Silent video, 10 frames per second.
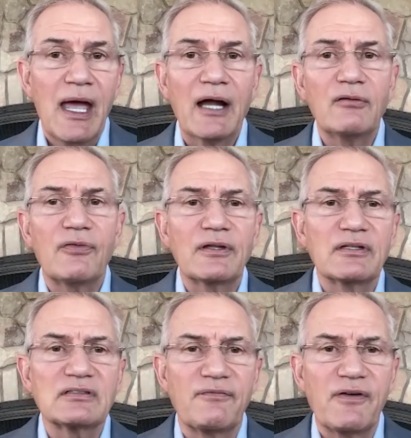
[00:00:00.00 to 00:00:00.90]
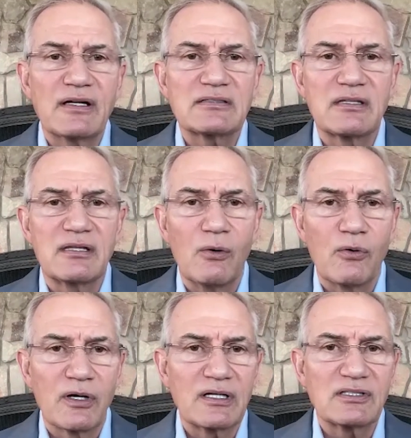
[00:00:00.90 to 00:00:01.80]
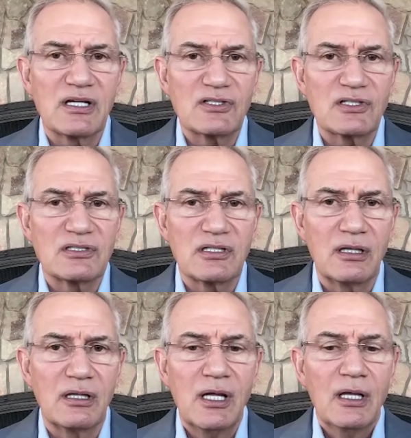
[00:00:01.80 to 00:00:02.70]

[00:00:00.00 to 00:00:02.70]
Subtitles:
How do you think this affects the organizations and